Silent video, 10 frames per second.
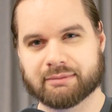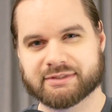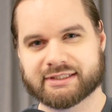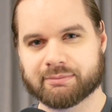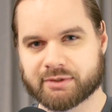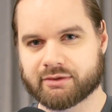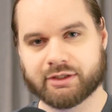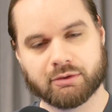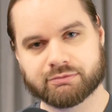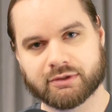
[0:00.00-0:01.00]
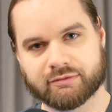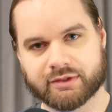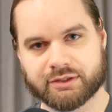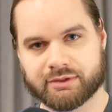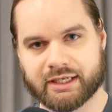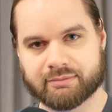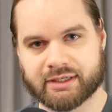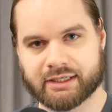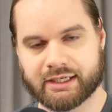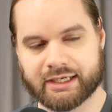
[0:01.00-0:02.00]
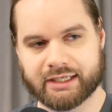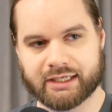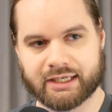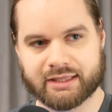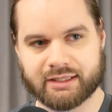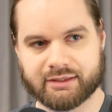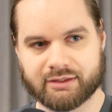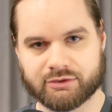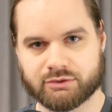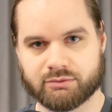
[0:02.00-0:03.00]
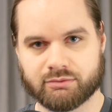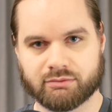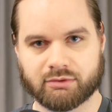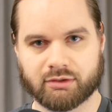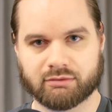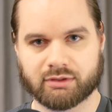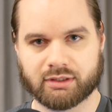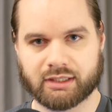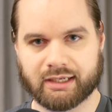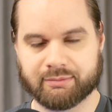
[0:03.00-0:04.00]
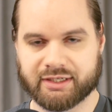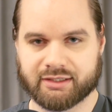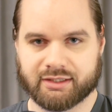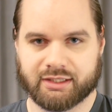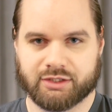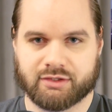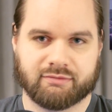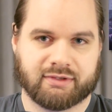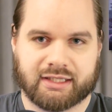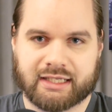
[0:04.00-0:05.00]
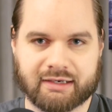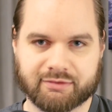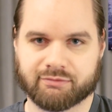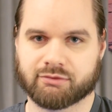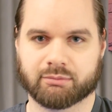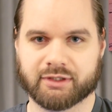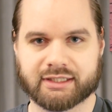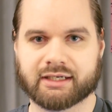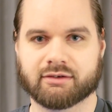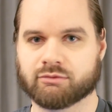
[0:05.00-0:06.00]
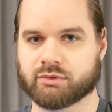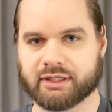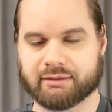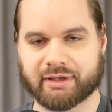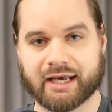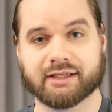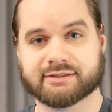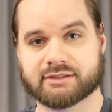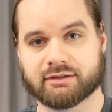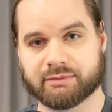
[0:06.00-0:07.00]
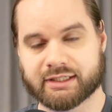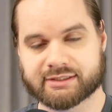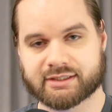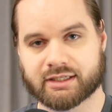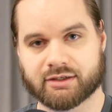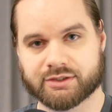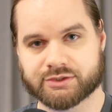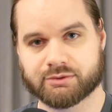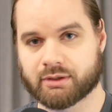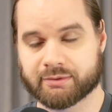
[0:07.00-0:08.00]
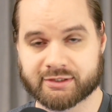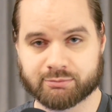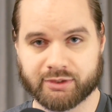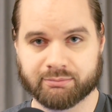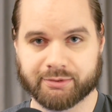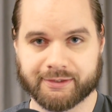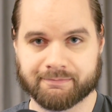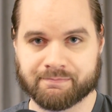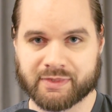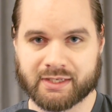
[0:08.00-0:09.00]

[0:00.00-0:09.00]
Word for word: I'm skeptically hopeful of a new game. I think they'll do. I mean, they have the formula down really pat, so I mean, it's kind of hard to screw it up at this point, but